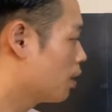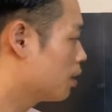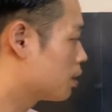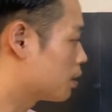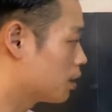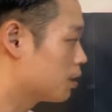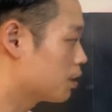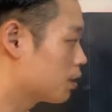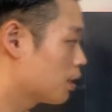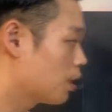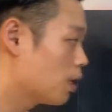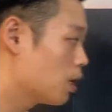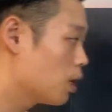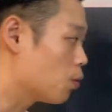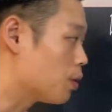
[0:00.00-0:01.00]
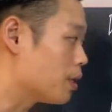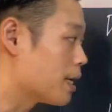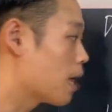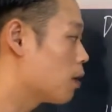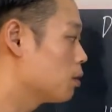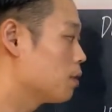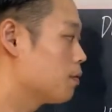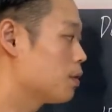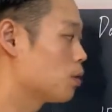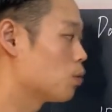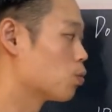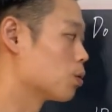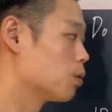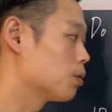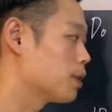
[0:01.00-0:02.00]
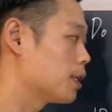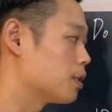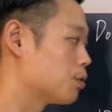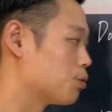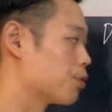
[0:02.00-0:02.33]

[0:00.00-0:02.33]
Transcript: since we now live in a world that's